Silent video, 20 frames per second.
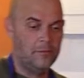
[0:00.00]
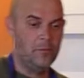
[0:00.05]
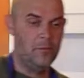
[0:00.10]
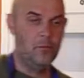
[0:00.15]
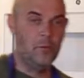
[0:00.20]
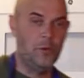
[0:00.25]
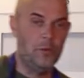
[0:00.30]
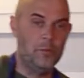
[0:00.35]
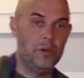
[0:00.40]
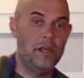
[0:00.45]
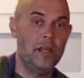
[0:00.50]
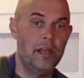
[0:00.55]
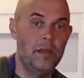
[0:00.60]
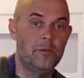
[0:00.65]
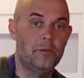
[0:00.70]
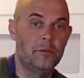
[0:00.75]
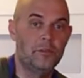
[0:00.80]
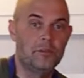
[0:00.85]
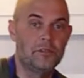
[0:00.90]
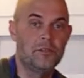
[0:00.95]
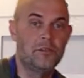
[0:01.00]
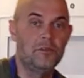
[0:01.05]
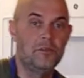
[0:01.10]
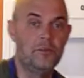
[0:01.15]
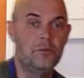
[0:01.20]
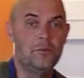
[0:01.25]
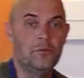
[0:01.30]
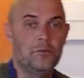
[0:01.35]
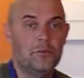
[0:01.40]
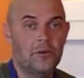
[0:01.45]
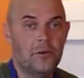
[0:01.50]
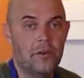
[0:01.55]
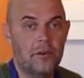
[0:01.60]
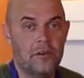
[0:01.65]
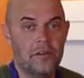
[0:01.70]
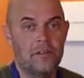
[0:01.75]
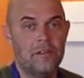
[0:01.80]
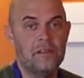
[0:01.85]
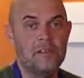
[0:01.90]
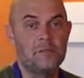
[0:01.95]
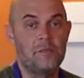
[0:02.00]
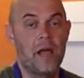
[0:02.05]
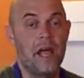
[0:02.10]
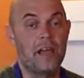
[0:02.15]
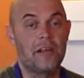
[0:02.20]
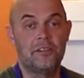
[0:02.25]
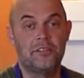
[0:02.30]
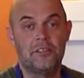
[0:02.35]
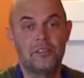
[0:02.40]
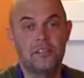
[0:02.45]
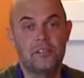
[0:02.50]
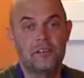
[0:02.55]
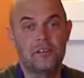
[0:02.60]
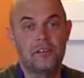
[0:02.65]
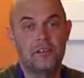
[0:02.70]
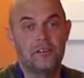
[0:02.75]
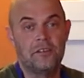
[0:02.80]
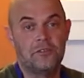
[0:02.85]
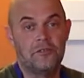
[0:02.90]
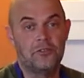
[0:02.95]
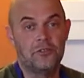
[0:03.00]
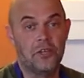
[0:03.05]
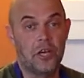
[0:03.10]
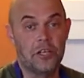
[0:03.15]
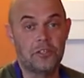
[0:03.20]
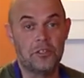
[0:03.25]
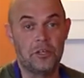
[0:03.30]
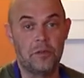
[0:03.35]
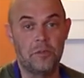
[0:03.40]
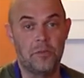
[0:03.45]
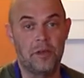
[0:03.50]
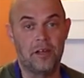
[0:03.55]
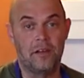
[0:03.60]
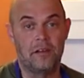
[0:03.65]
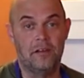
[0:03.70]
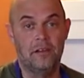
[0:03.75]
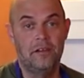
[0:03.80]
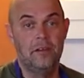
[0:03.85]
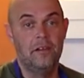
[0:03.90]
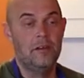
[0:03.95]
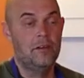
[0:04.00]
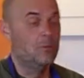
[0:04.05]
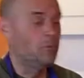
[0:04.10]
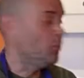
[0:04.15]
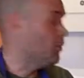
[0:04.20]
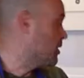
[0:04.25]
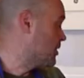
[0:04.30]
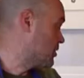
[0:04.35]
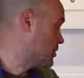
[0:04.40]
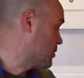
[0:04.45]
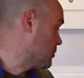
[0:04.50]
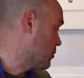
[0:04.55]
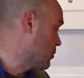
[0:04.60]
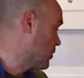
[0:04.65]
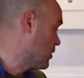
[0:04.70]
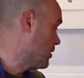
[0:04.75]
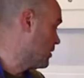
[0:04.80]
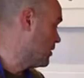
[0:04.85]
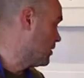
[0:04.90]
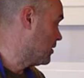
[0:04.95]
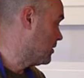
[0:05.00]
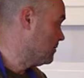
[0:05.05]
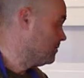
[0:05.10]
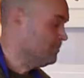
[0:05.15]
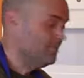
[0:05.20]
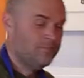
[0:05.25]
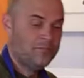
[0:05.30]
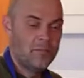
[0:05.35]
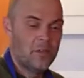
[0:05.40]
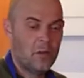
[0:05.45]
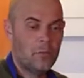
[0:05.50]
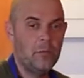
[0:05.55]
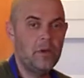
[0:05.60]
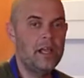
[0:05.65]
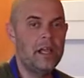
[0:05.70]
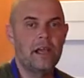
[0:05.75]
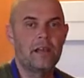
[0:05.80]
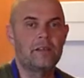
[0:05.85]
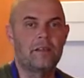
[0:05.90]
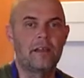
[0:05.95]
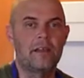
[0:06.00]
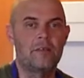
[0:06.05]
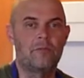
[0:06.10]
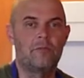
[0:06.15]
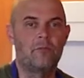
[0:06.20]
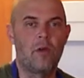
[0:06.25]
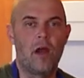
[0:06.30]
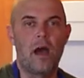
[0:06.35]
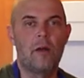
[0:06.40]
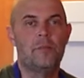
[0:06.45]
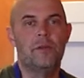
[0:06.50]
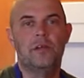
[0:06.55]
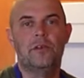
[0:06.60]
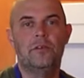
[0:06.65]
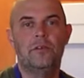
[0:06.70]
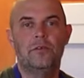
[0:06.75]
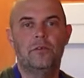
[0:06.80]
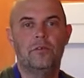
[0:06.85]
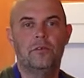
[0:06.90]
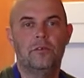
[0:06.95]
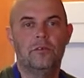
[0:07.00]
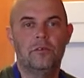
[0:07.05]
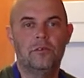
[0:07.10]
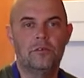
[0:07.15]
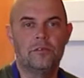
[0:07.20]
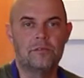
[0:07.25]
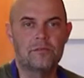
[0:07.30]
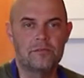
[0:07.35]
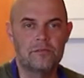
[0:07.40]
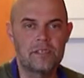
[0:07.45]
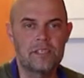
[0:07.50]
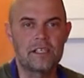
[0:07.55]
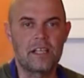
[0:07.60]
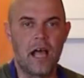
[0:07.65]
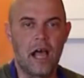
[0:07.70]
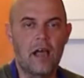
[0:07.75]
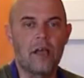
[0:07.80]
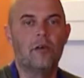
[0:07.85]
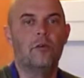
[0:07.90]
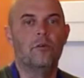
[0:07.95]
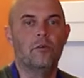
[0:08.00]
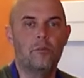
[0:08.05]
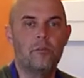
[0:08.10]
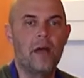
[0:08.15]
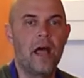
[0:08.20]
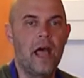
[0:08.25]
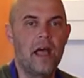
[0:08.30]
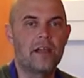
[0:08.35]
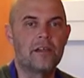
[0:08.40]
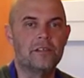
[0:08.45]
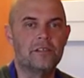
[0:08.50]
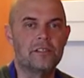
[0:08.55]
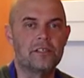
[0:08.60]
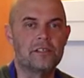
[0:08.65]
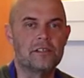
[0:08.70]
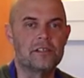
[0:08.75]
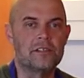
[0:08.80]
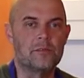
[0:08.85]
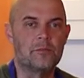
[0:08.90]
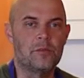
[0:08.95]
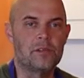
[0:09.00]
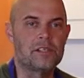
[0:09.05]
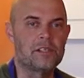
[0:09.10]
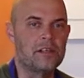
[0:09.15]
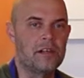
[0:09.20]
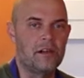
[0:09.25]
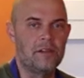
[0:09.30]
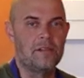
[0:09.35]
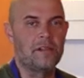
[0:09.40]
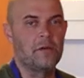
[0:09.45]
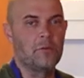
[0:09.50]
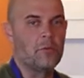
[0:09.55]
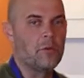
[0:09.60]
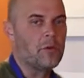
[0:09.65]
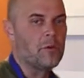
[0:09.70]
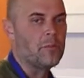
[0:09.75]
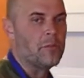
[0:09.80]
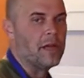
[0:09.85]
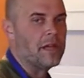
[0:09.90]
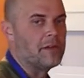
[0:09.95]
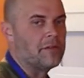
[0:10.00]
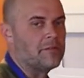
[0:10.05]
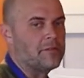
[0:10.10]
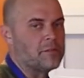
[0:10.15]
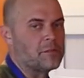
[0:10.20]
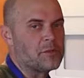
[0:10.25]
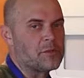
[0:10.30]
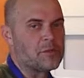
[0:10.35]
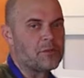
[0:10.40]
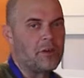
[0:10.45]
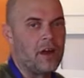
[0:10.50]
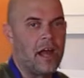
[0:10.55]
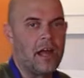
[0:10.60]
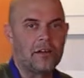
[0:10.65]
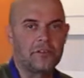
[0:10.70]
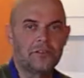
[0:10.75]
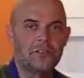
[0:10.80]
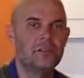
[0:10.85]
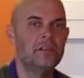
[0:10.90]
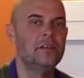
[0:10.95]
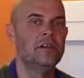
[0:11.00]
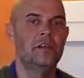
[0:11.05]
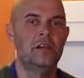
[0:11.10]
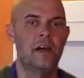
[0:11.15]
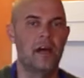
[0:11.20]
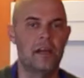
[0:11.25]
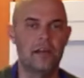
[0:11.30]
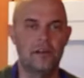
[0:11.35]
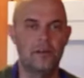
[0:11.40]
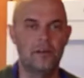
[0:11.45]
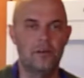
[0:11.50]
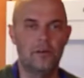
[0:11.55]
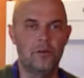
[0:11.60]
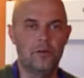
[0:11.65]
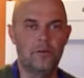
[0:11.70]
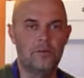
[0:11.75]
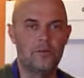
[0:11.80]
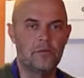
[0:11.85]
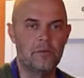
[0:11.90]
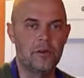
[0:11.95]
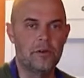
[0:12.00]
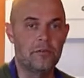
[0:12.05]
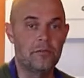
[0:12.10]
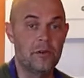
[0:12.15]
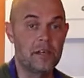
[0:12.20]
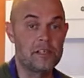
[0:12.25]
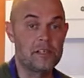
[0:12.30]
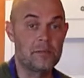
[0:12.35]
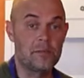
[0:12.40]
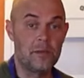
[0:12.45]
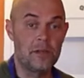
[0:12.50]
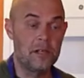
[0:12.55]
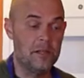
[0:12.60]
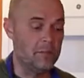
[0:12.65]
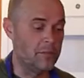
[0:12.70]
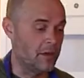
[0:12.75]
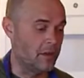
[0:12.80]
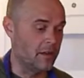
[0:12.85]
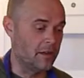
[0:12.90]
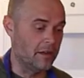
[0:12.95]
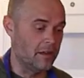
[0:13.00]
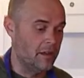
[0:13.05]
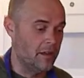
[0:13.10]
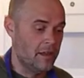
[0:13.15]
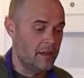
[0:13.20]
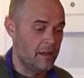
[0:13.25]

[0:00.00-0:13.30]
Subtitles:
would be able to cook these packages of jjajangmyeon, which were, we had like ramen noodle style packages. It wasn't anything we were making from scratch. I didn't know the real recipe, but